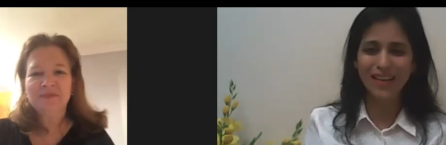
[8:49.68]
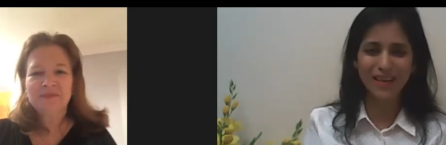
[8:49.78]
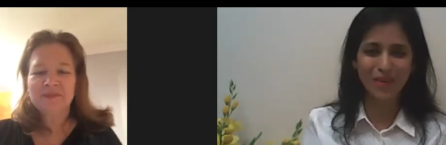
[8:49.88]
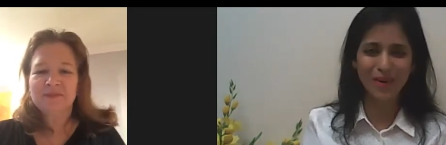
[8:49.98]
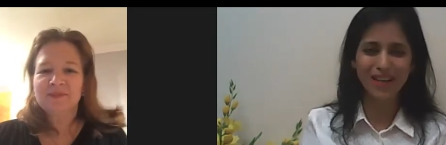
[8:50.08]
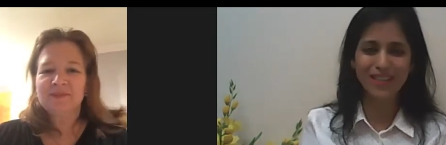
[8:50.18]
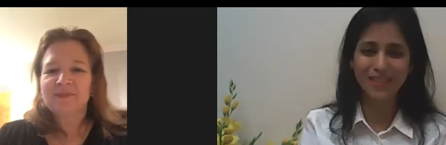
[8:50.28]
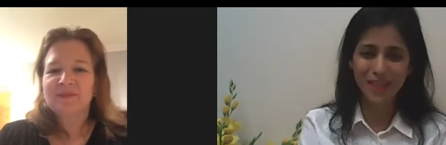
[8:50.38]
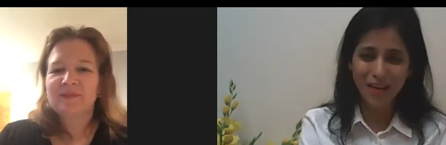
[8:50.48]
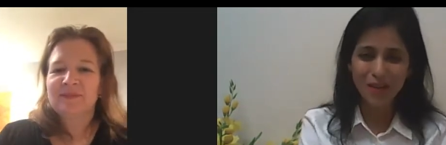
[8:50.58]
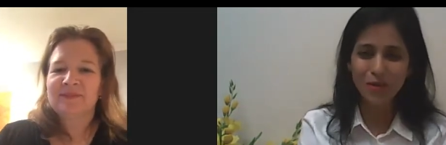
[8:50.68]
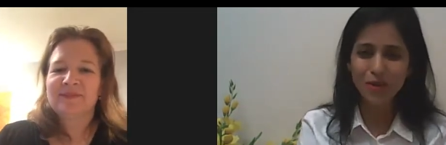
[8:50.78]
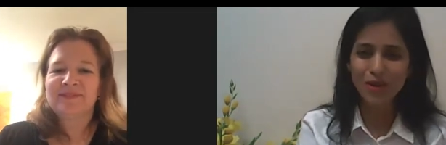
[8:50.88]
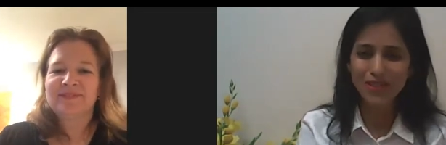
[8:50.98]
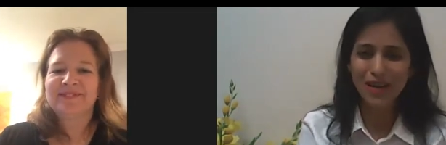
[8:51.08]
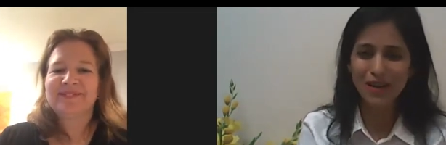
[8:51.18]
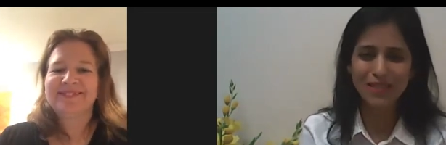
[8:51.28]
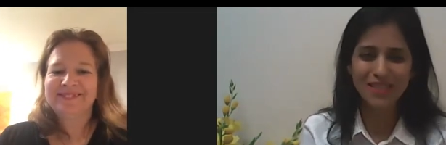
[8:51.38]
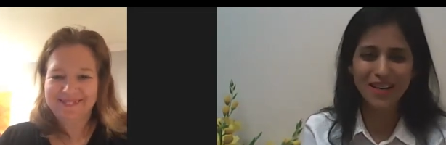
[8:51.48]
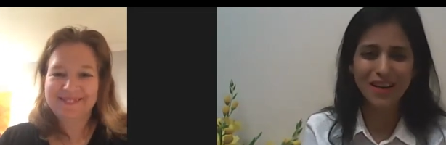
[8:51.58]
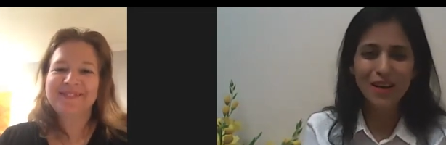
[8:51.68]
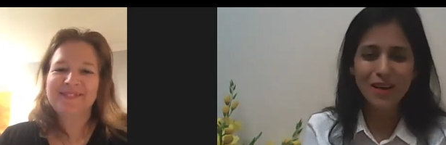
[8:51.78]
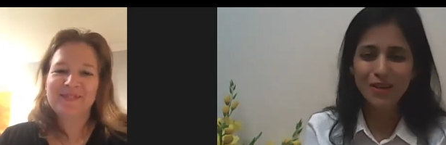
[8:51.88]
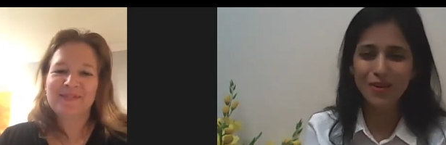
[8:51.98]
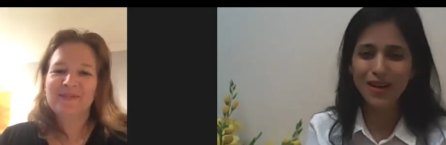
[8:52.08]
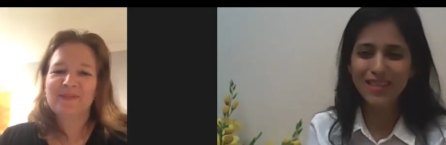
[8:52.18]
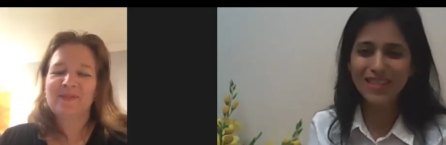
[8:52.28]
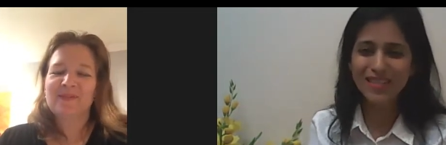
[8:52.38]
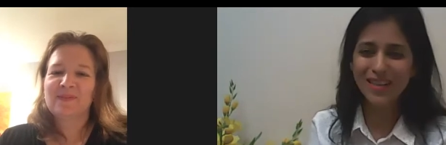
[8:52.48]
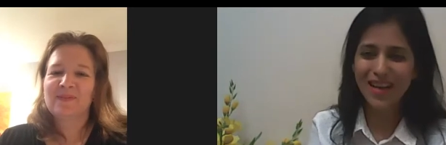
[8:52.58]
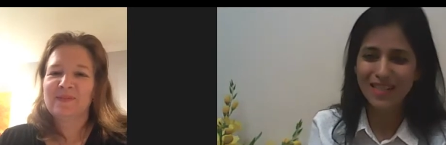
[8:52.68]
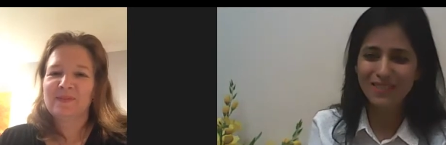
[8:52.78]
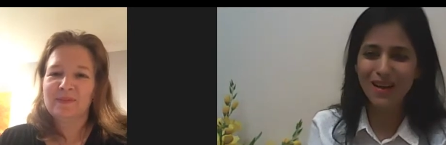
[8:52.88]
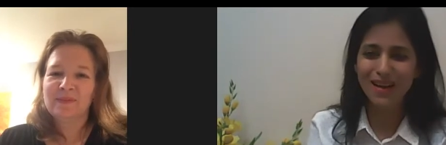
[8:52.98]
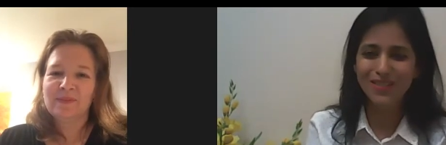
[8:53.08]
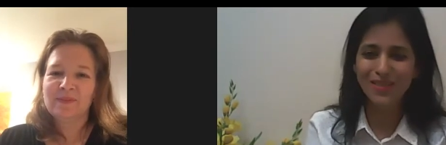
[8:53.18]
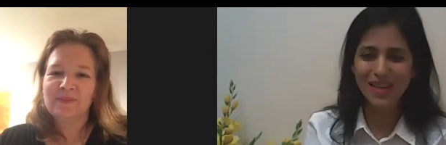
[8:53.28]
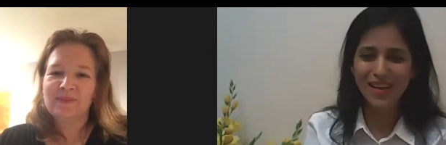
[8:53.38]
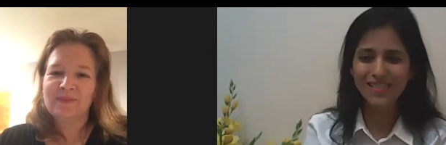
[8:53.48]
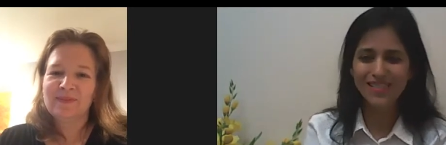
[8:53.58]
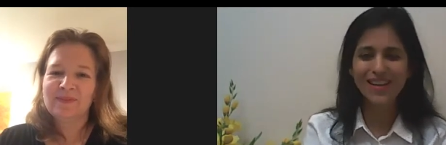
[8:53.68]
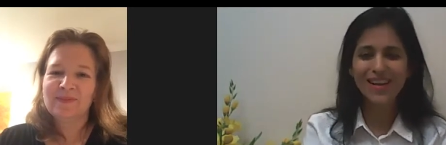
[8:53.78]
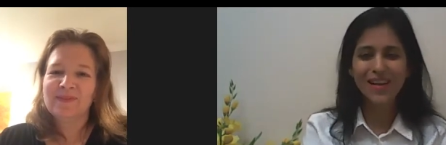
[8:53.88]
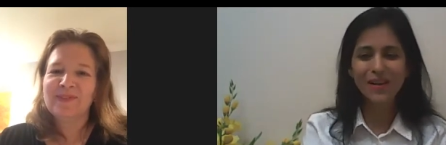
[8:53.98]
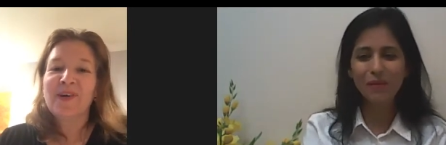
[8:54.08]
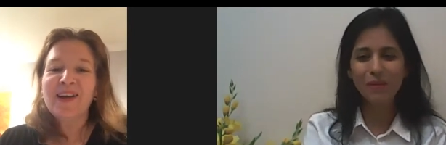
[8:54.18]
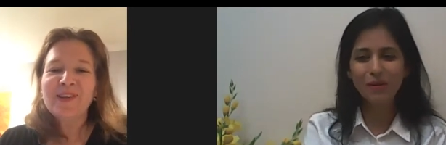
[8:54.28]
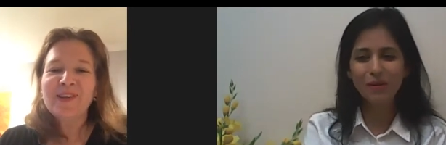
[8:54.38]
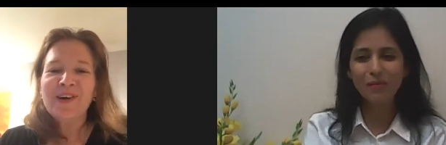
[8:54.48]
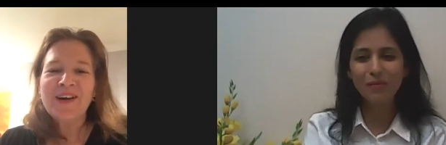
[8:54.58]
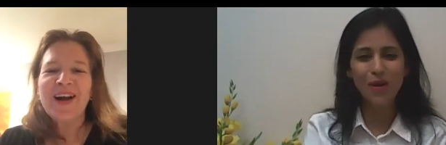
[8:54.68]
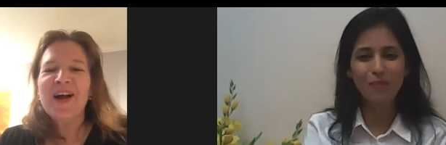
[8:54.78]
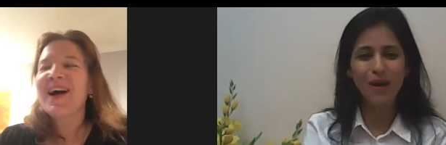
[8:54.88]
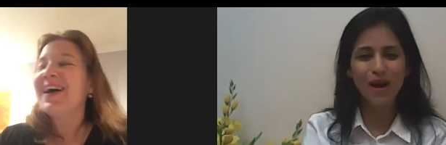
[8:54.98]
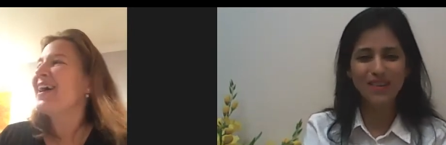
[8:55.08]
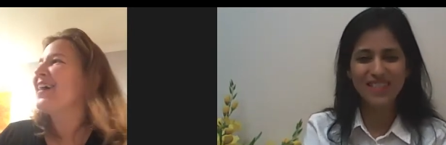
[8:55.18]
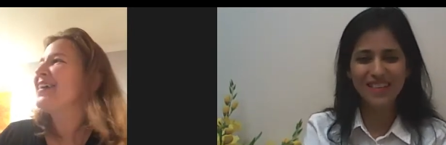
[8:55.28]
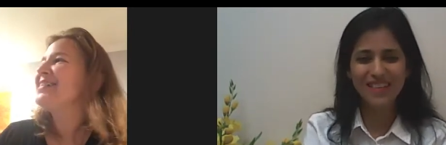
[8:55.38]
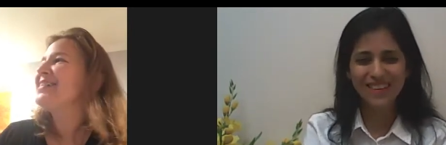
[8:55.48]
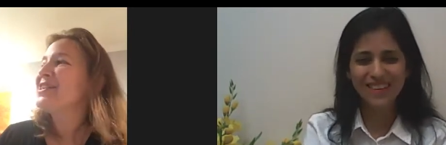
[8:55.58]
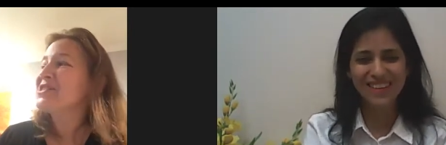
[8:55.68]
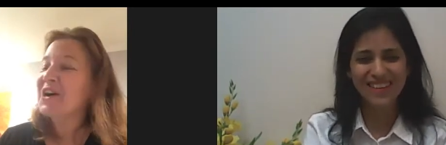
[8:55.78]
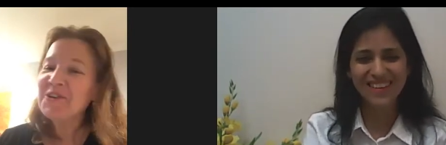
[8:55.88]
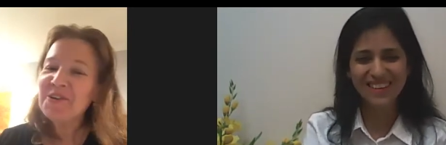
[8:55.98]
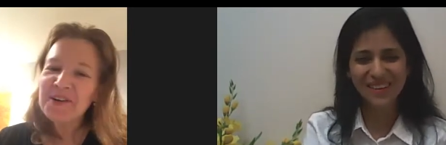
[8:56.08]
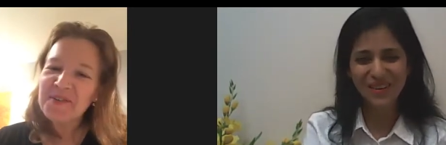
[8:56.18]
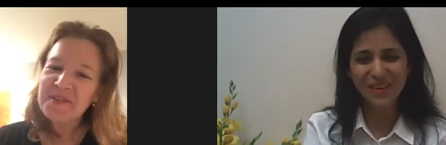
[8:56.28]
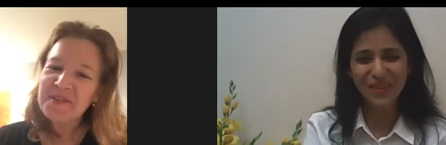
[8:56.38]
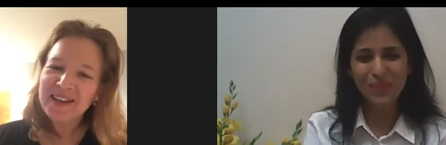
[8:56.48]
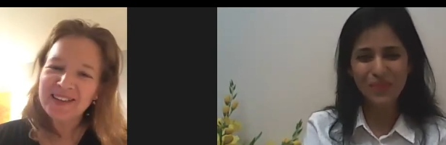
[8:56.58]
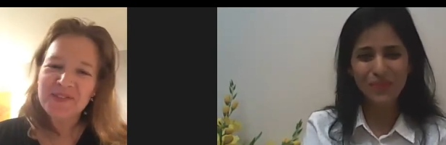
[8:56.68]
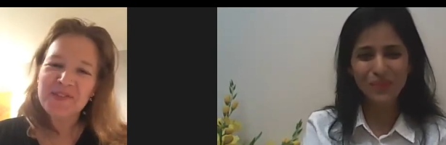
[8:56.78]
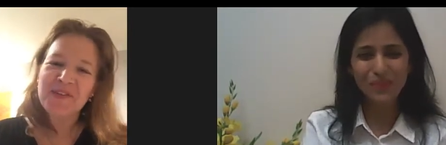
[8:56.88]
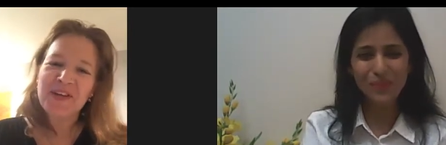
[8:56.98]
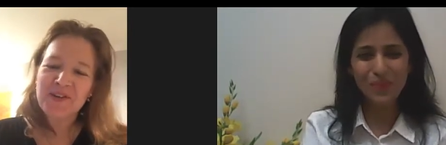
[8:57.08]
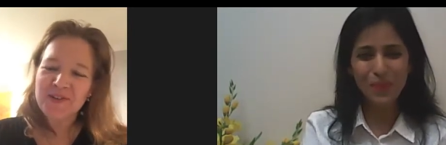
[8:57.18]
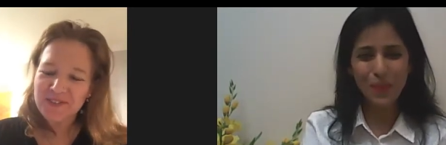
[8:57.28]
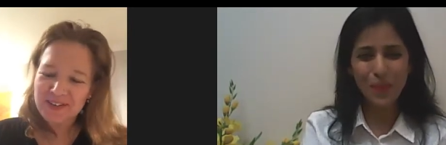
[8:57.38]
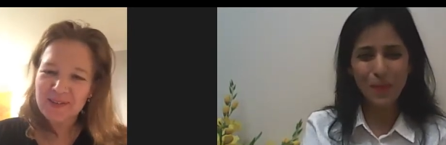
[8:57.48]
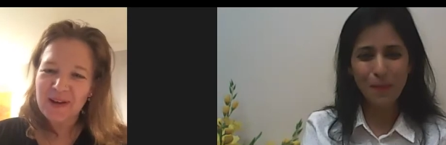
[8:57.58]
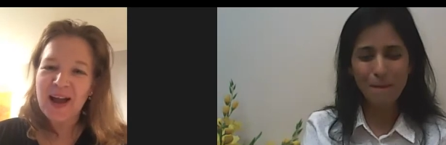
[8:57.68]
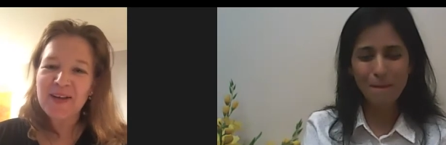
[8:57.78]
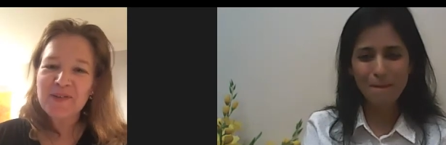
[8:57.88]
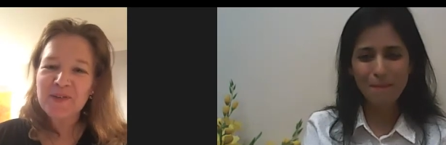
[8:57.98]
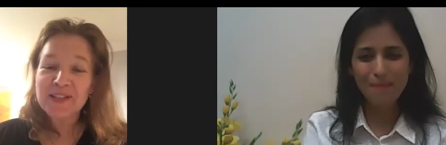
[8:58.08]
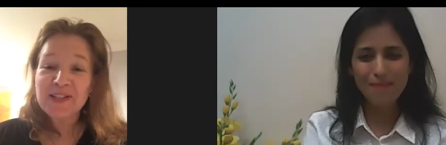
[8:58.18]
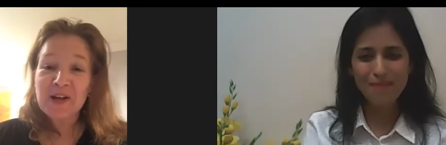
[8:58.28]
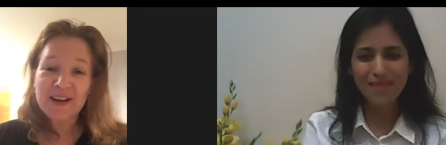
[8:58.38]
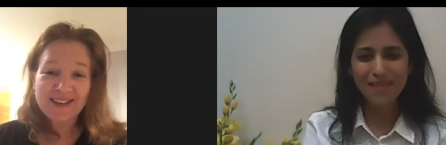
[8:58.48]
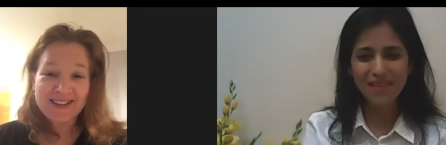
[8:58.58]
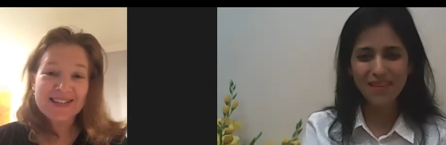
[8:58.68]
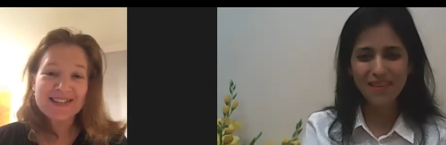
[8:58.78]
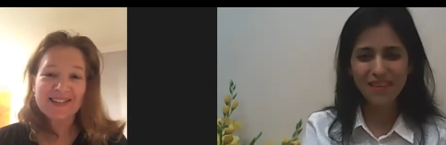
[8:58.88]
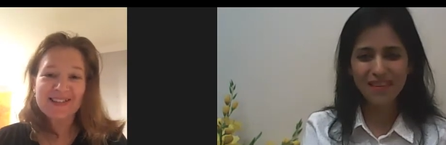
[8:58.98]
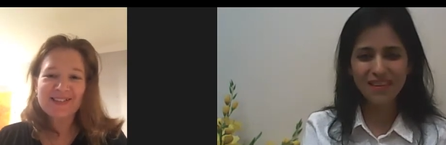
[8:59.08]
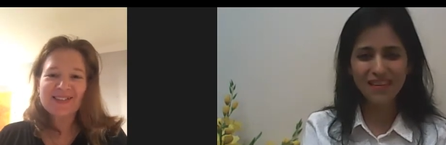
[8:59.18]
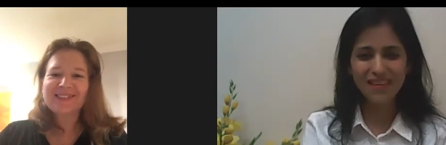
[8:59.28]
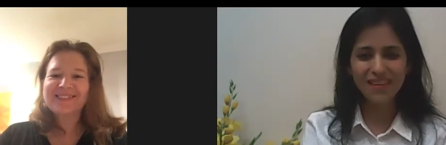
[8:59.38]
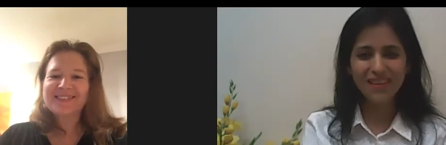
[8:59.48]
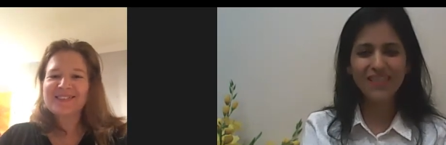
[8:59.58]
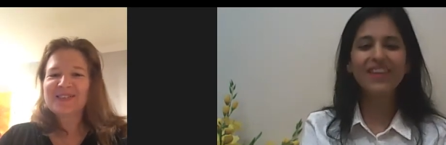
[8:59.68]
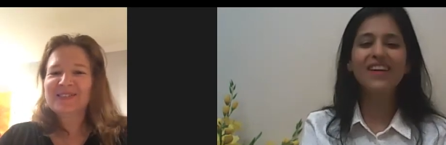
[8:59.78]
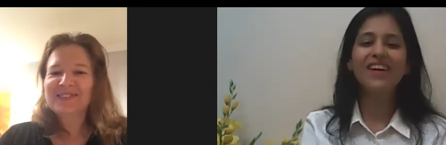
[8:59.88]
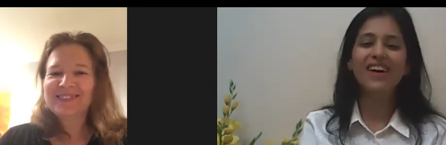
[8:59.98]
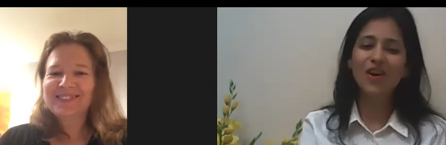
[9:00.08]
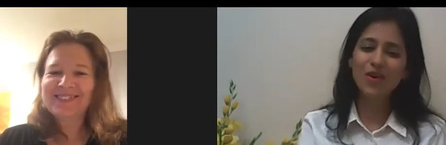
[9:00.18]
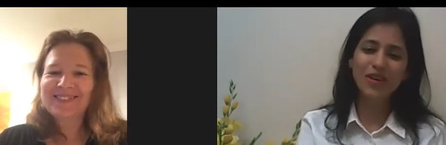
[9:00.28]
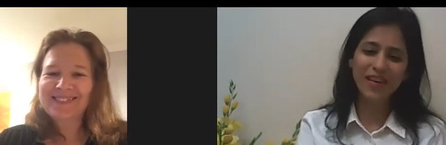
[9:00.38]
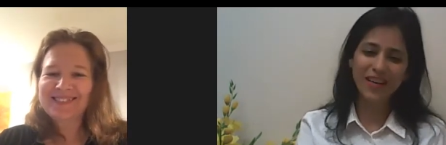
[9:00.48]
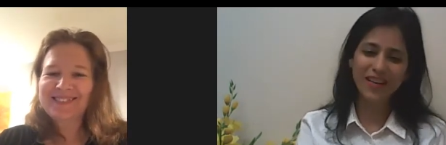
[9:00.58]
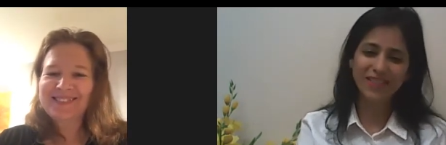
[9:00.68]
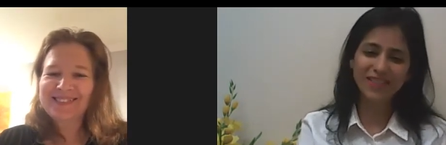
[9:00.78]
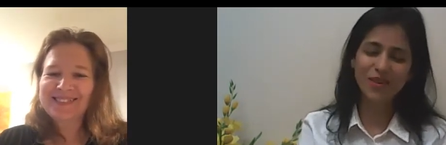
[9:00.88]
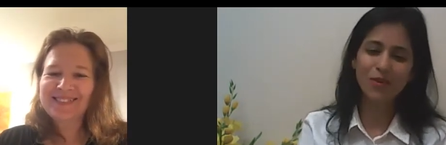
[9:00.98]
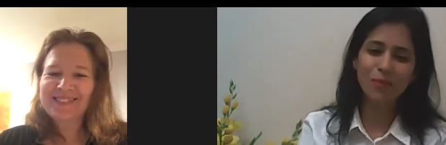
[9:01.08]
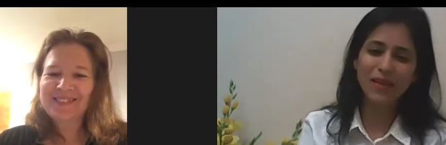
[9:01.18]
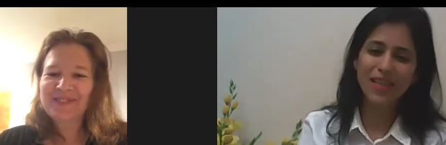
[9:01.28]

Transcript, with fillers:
Speaker 1: and yoga teacher, and you yourself is a yoga teacher as well. So tell us. Along, I, uh, I,
Speaker 2: I, I taught yoga when I lived in Vancouver. I haven't really taught any since.
Speaker 1: Okay. So, but